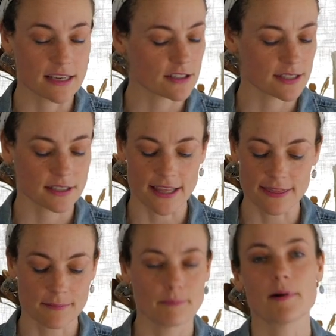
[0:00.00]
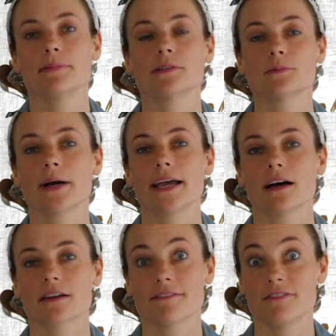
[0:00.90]
and just let them bubble away
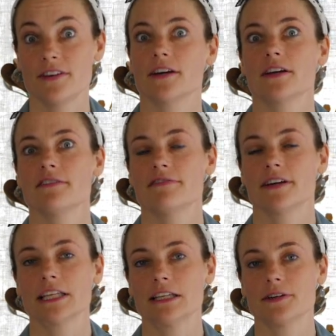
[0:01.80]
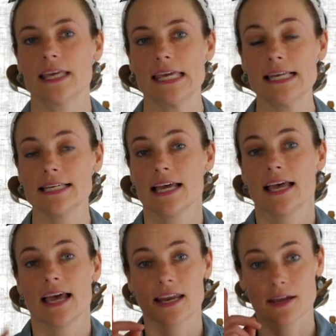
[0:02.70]
on a very, very low heat,
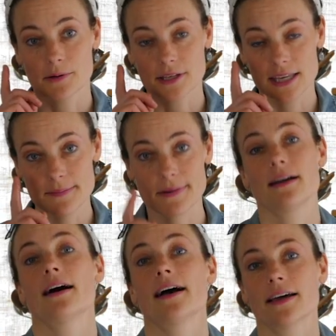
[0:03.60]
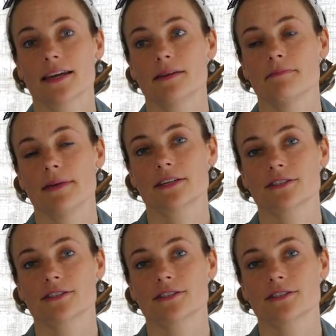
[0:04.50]
and I will keep my eye on it and make